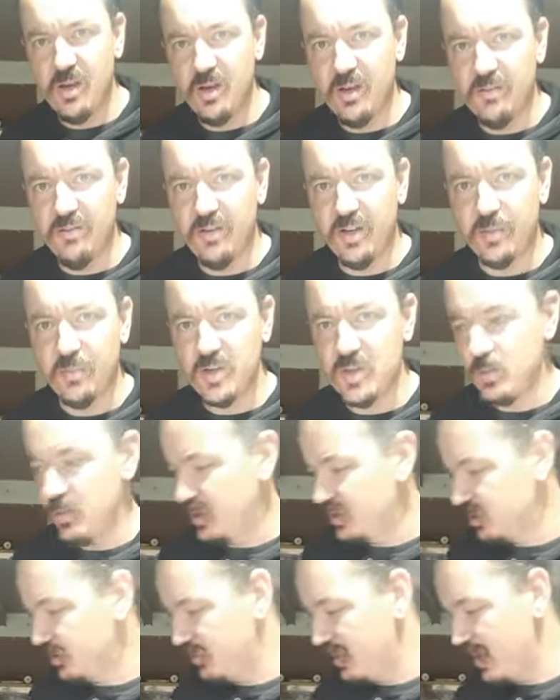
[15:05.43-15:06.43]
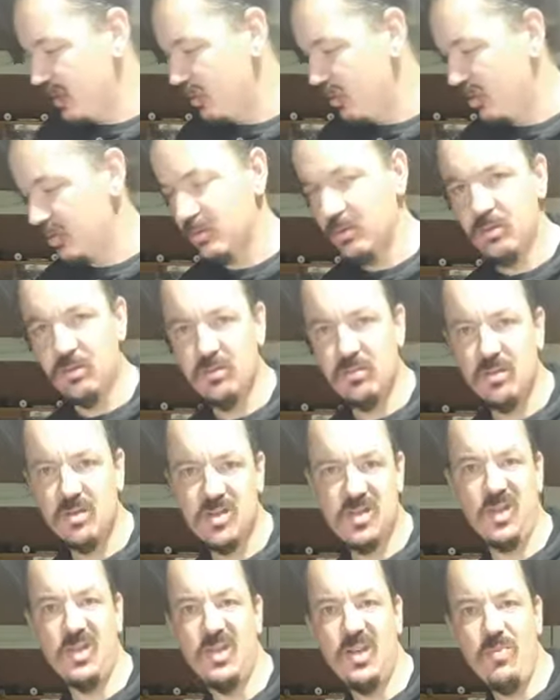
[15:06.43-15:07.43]
Flick my switch, I'm now on
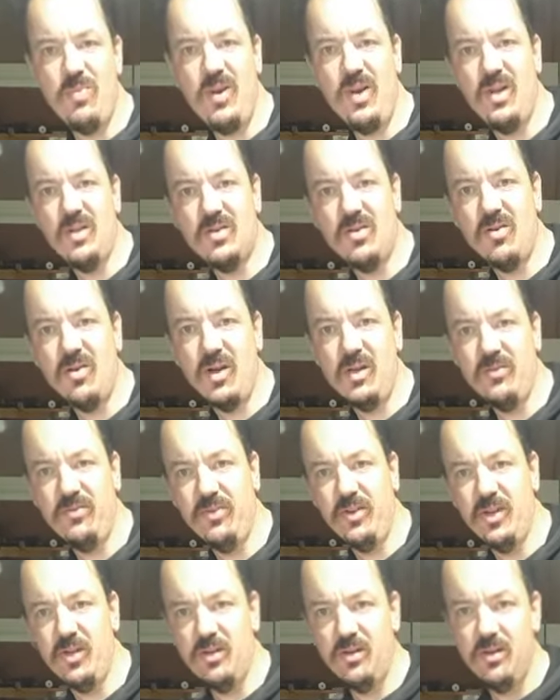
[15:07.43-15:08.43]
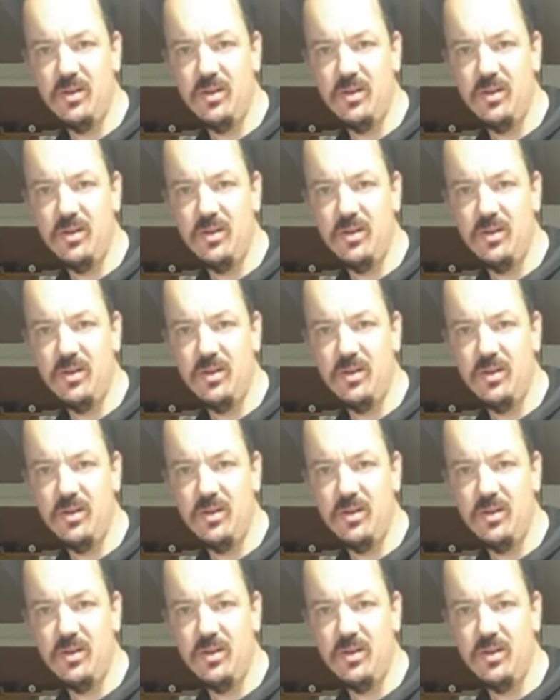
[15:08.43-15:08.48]
60 PSI for